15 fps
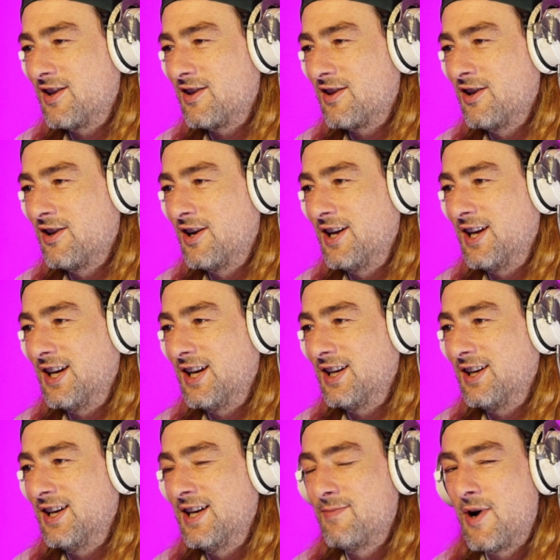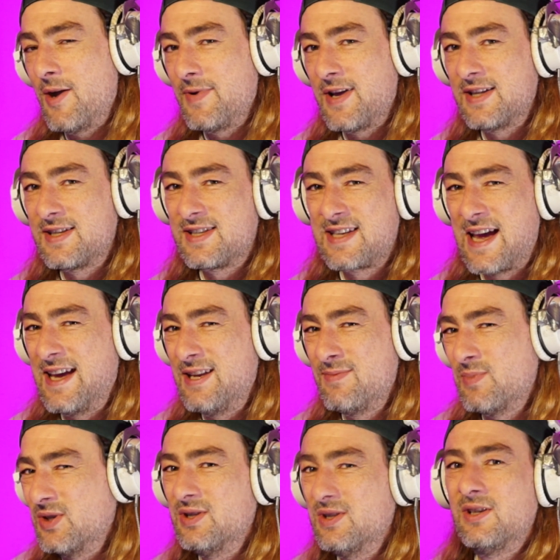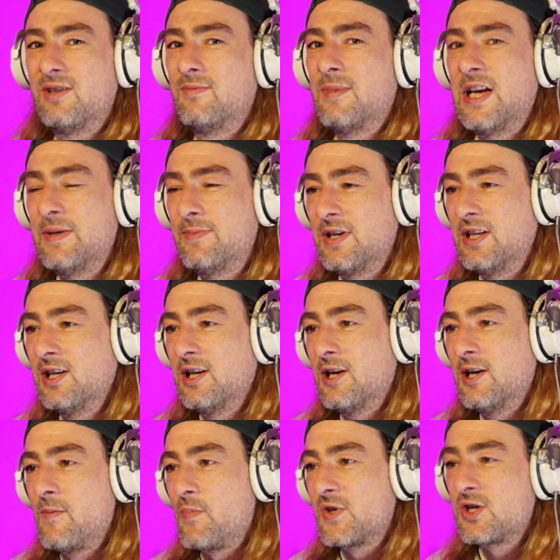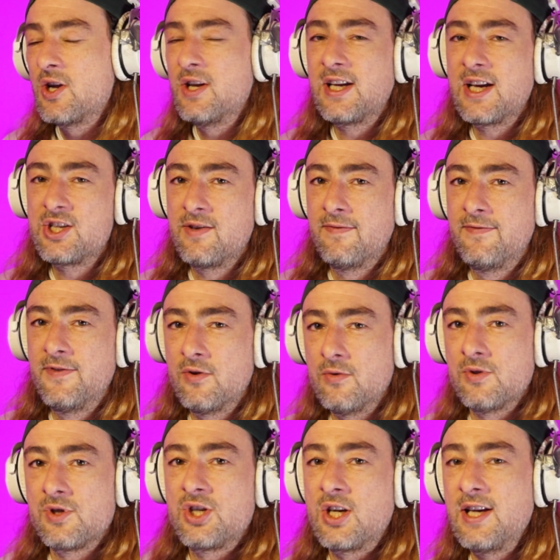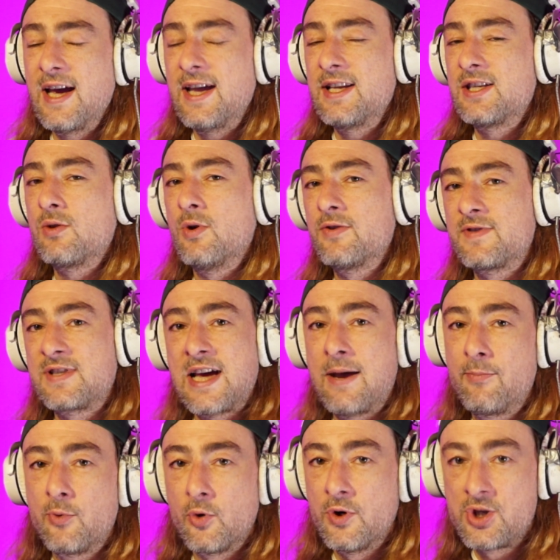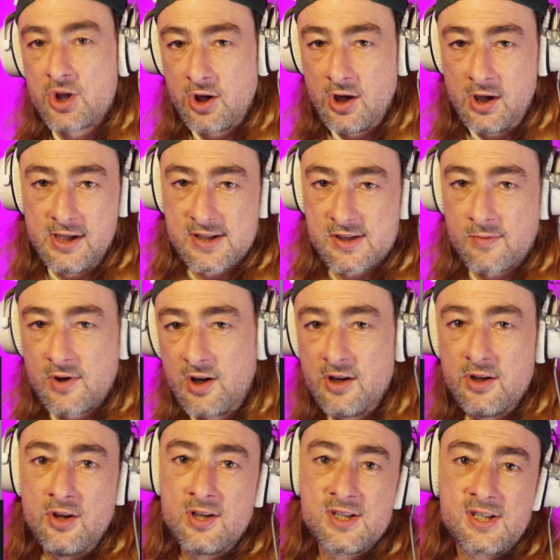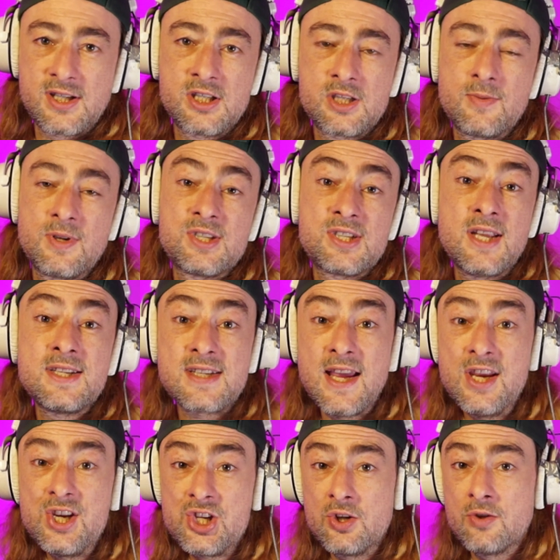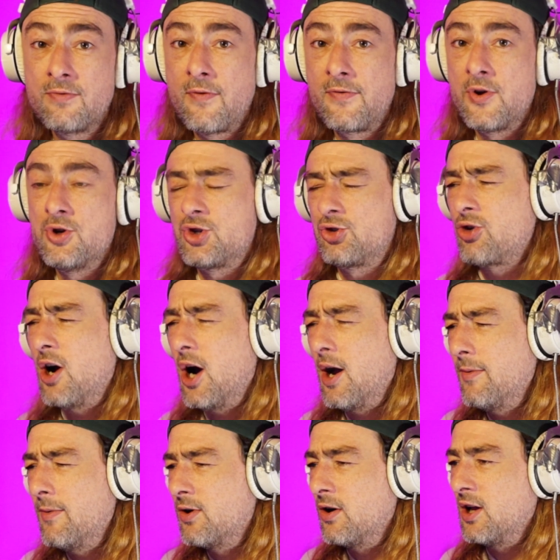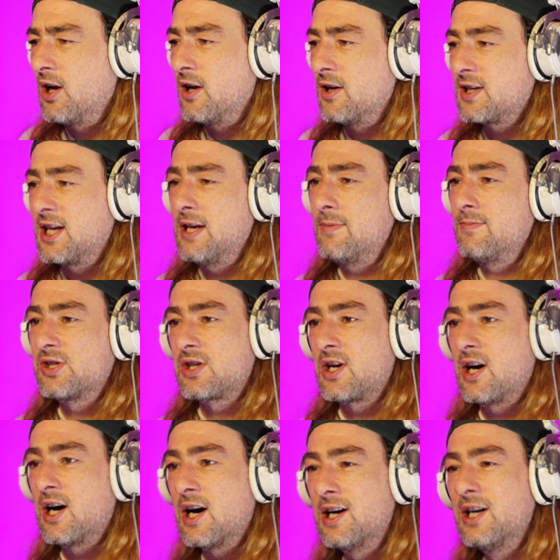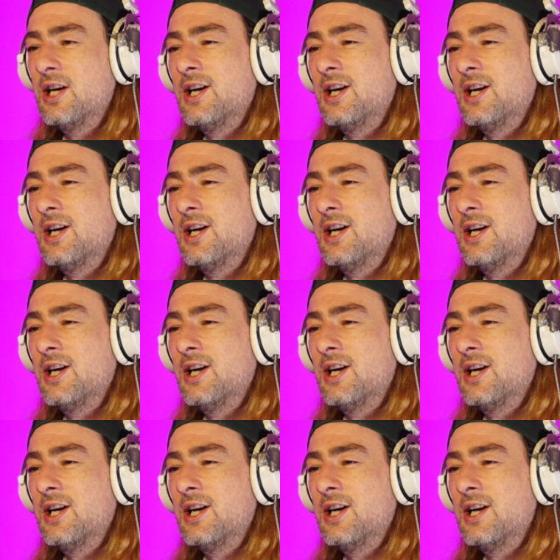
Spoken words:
like, it might be entertainment, maybe. Certainly gets you views. You can get into the world of tabloid journalism, can't you? You can say something sensational for views. Drama alert, Keemstar.